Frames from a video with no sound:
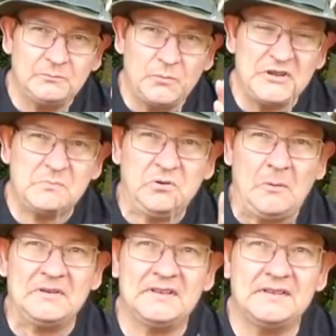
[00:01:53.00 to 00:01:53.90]
which
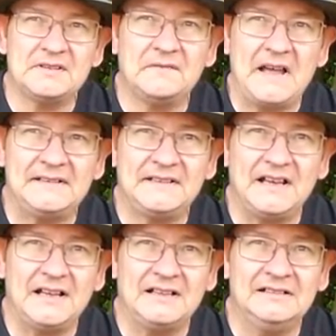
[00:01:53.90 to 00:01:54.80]
properties have had
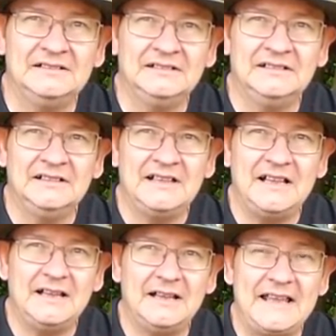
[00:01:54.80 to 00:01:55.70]

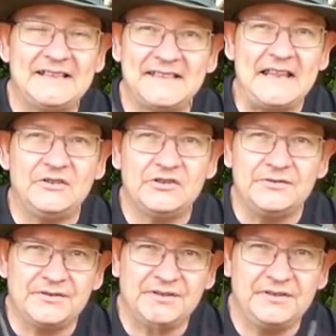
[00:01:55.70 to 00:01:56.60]

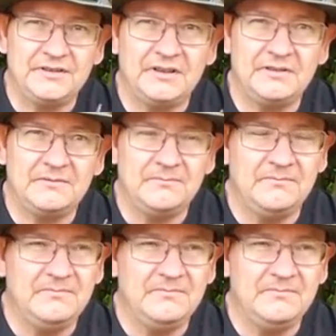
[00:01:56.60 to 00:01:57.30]
extensions and